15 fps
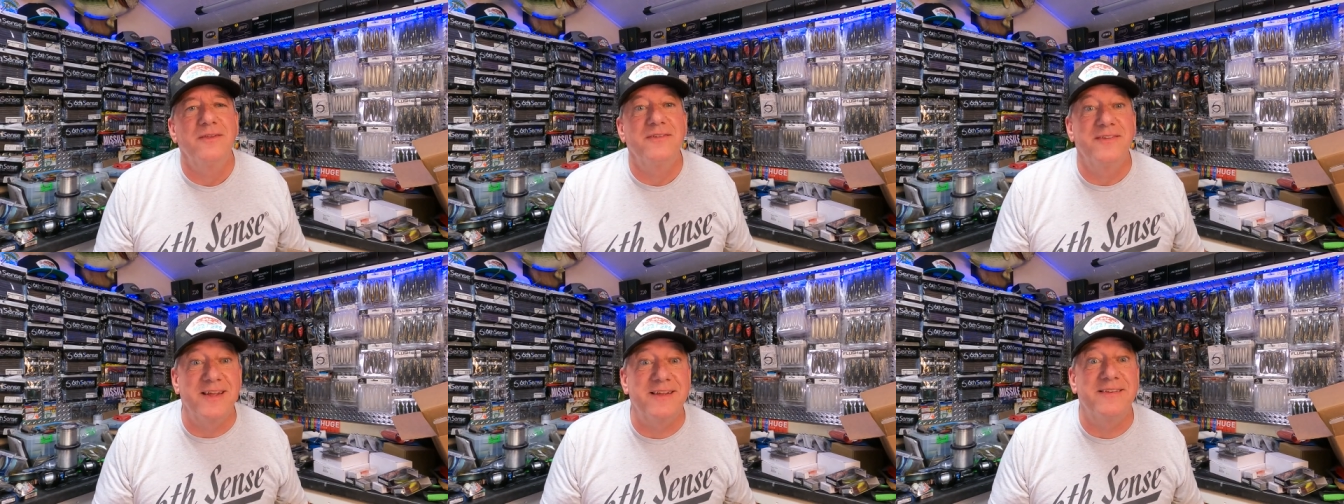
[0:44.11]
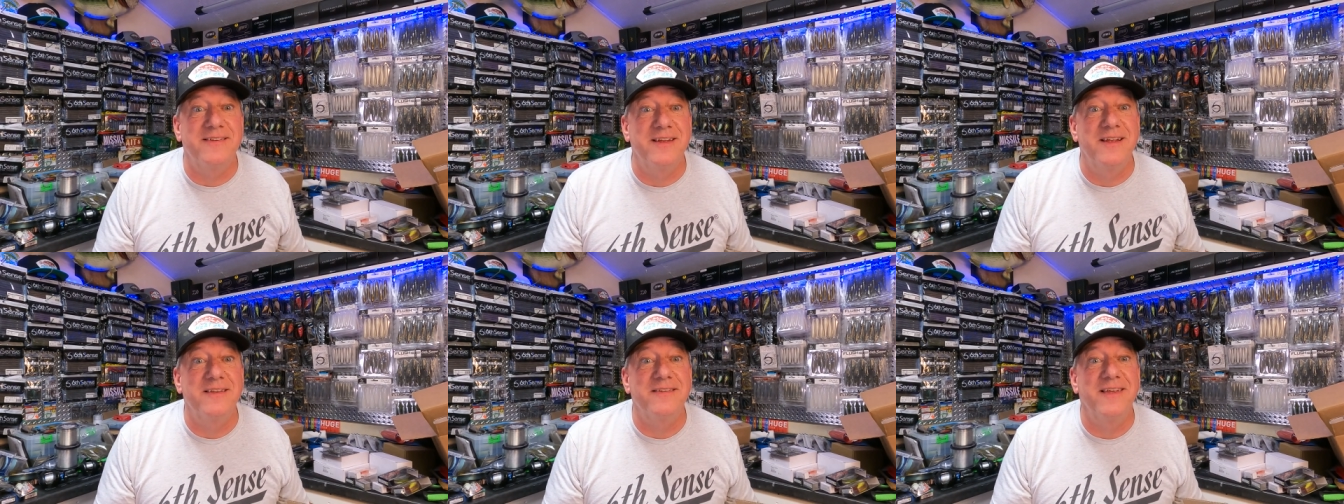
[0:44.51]

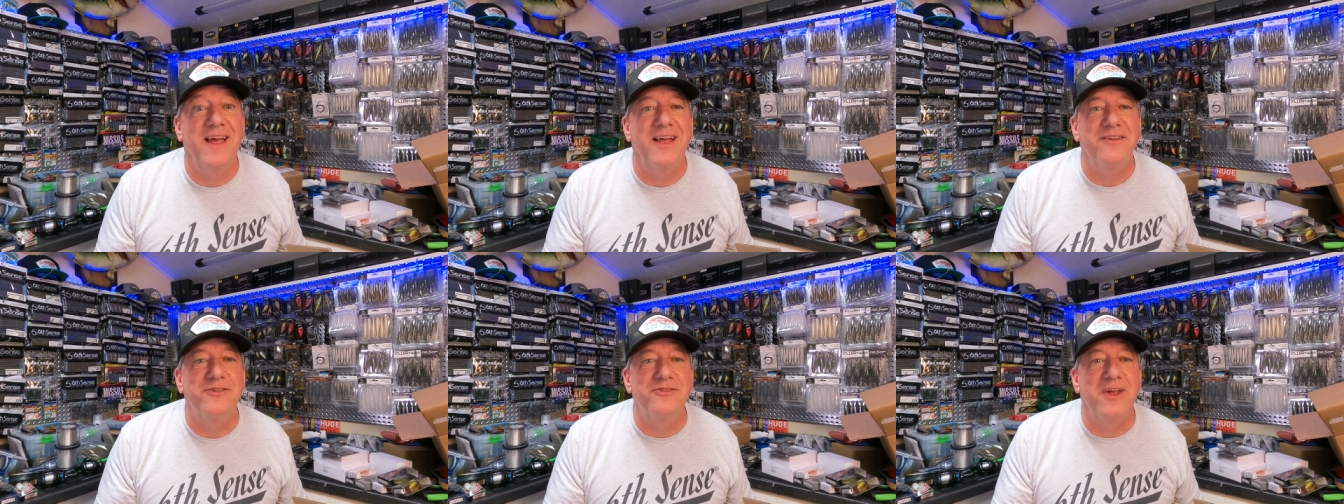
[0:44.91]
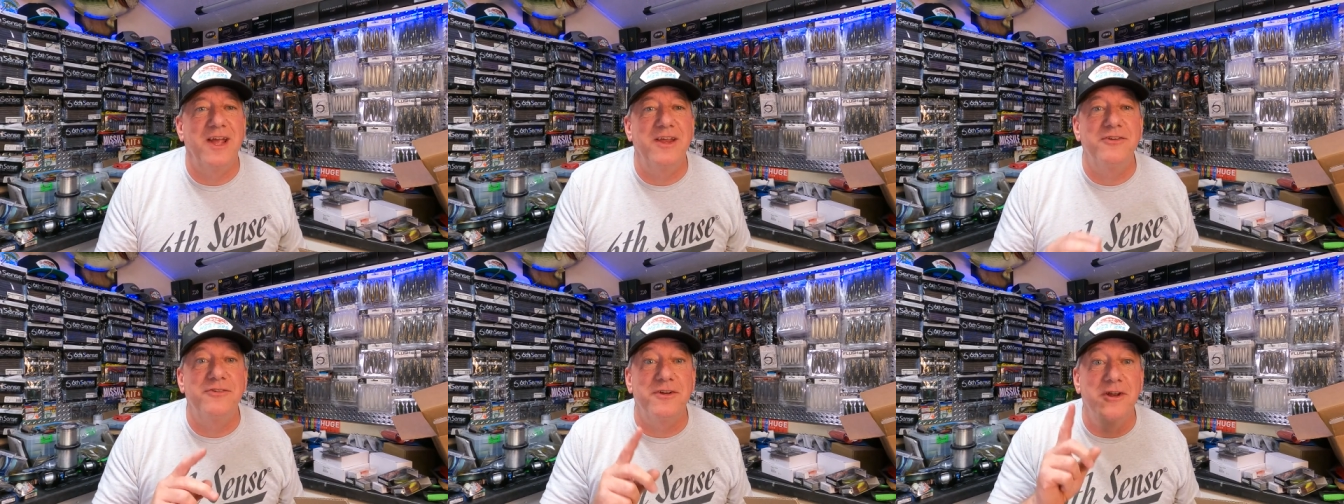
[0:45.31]
Sixth Sense has
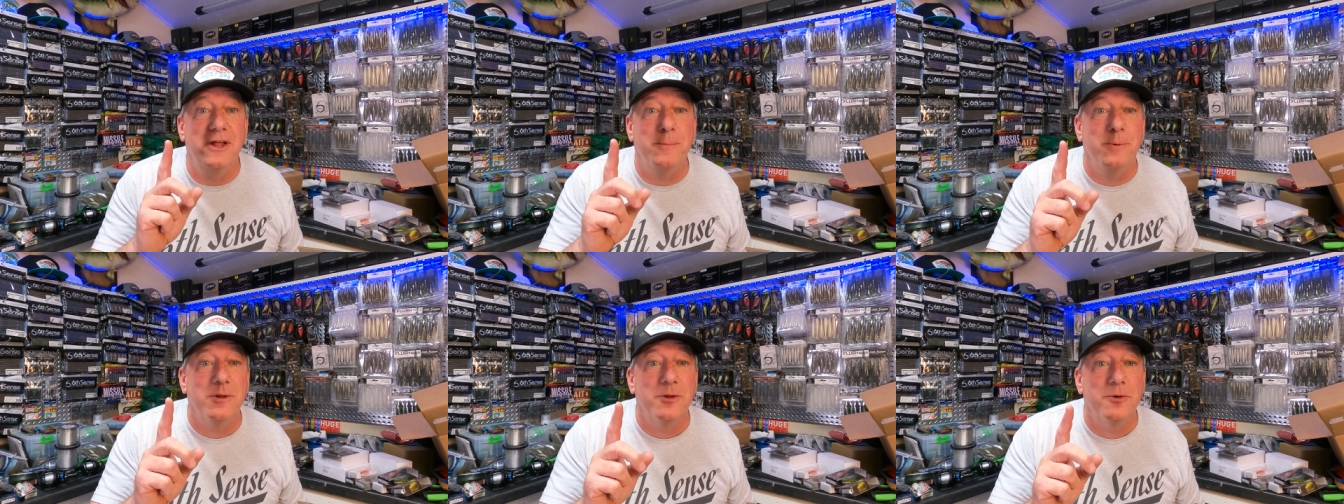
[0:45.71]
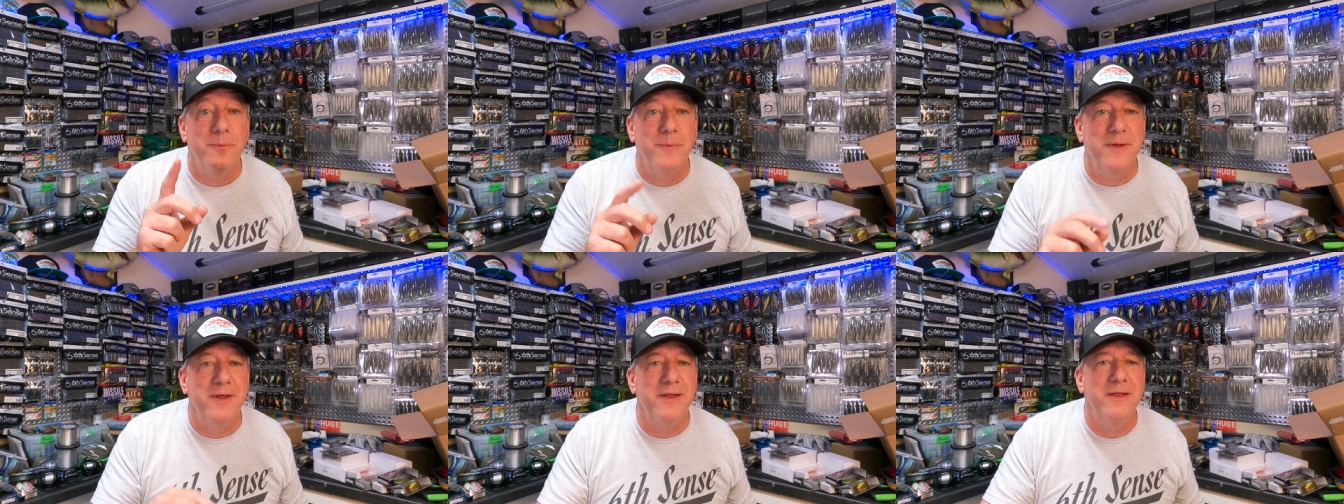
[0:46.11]
changed it up a
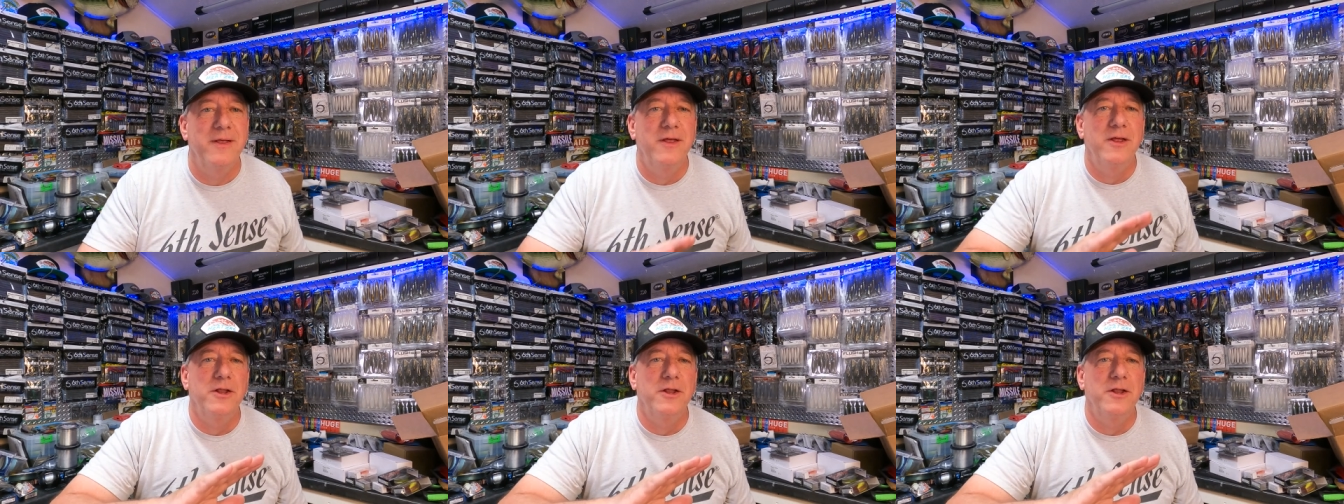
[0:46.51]
little bit,